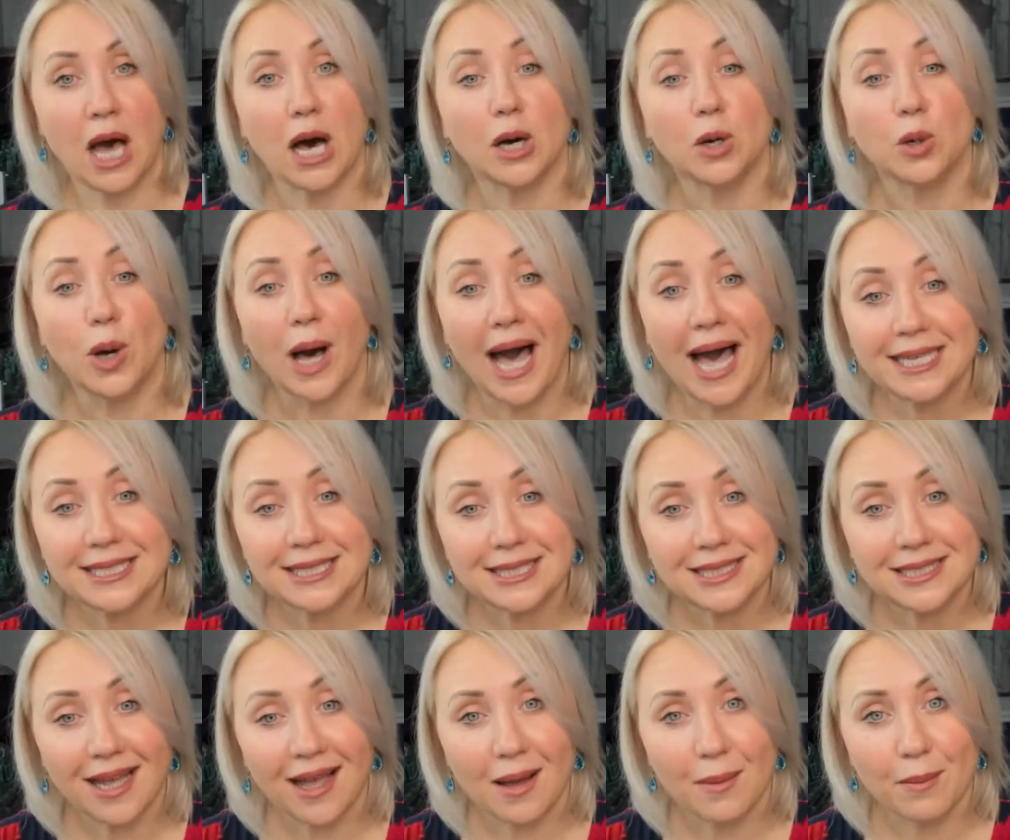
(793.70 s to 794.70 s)
last
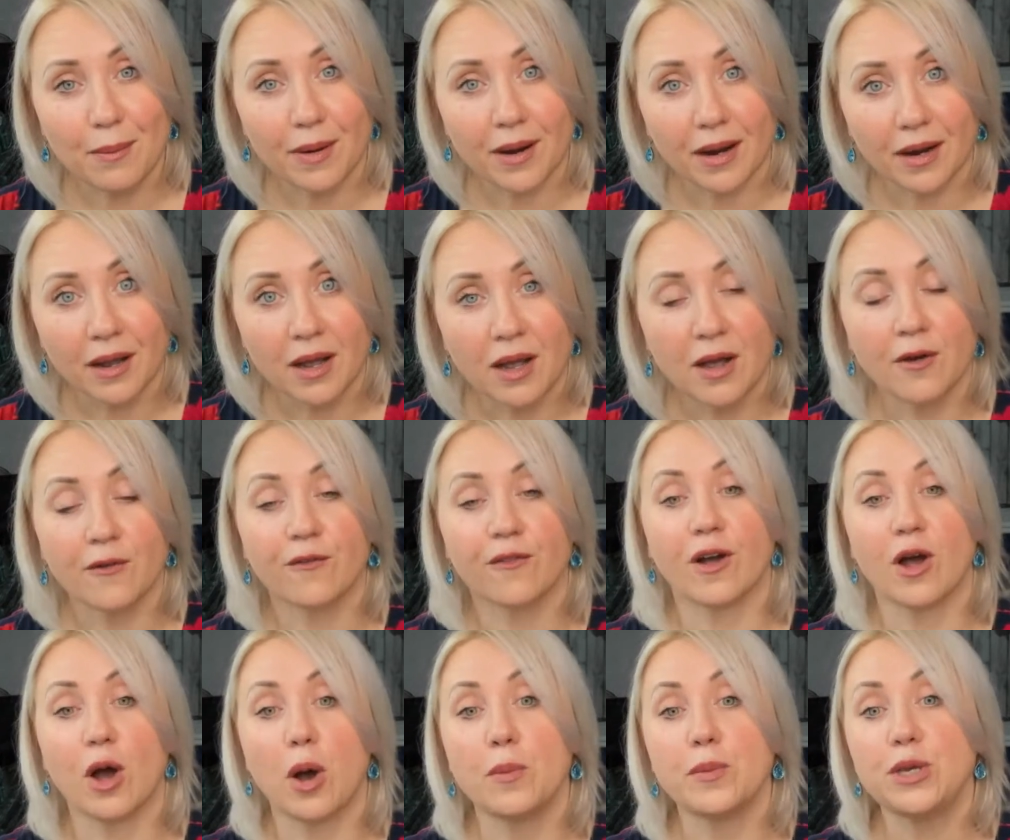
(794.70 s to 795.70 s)
number
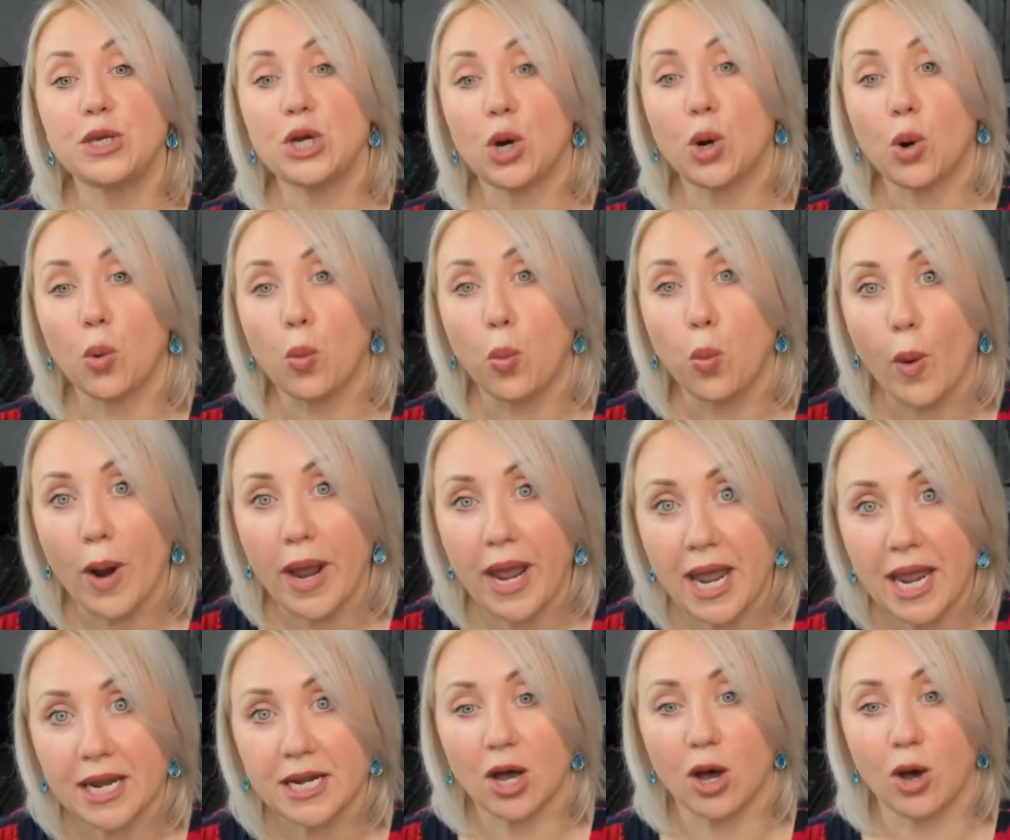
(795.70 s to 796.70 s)
from your
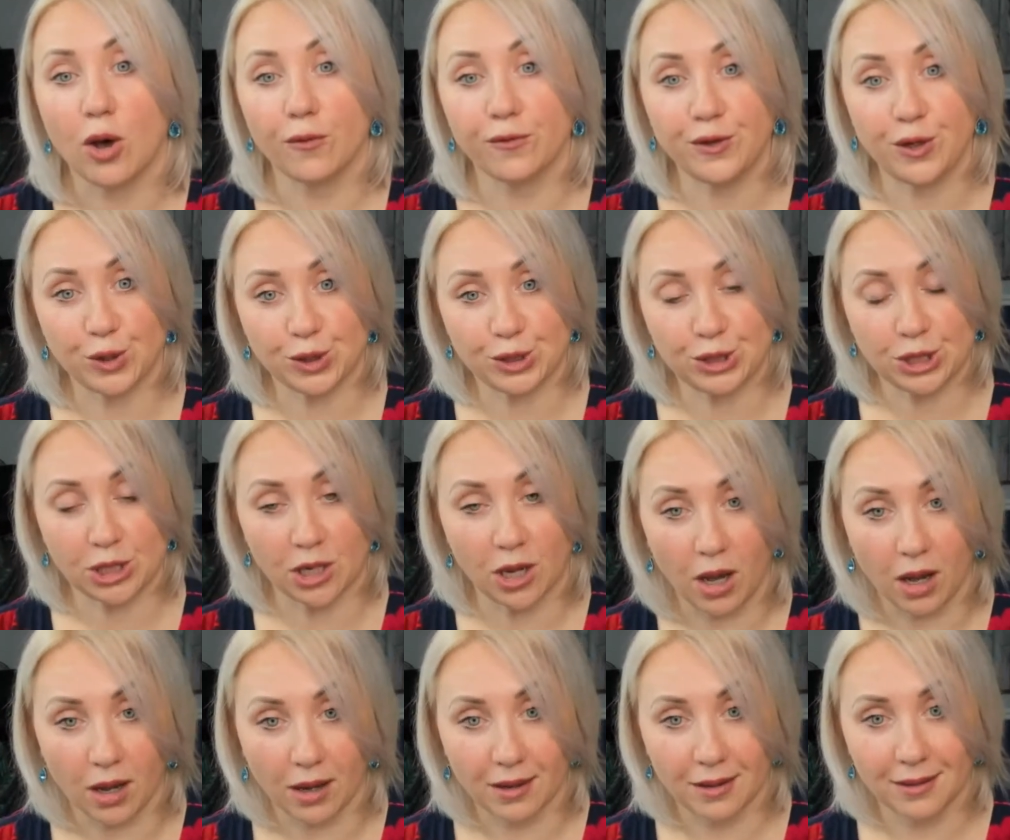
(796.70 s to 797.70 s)
VIN of your
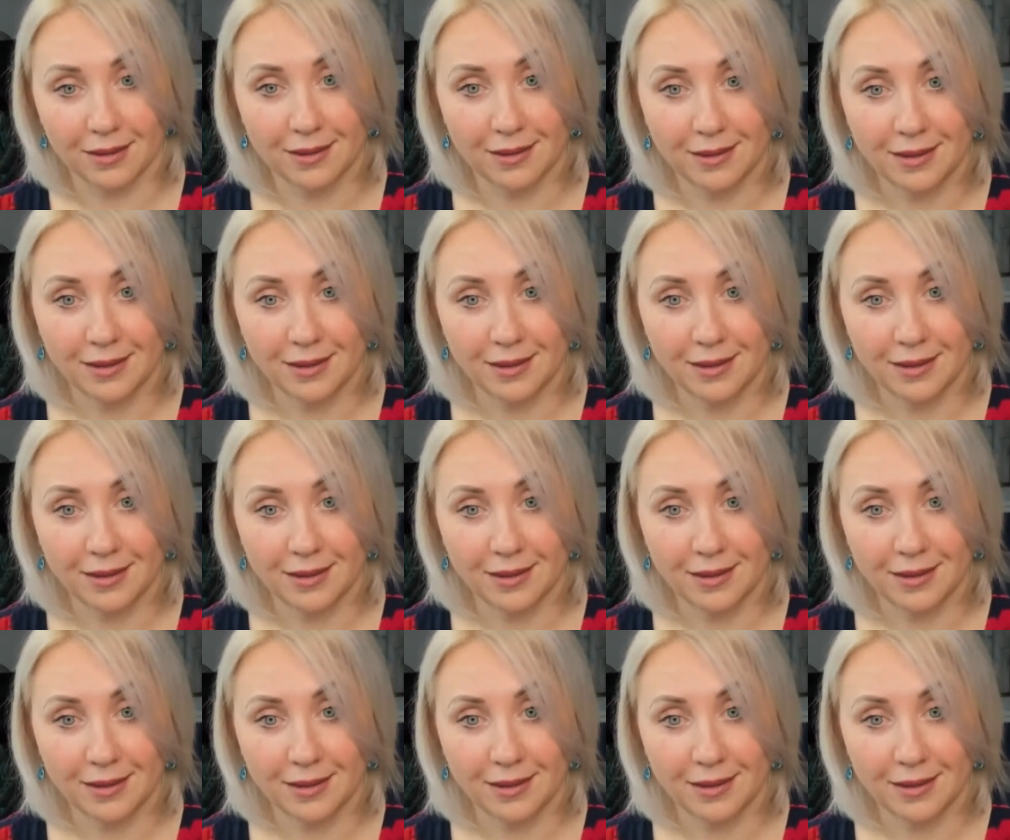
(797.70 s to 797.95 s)
truck.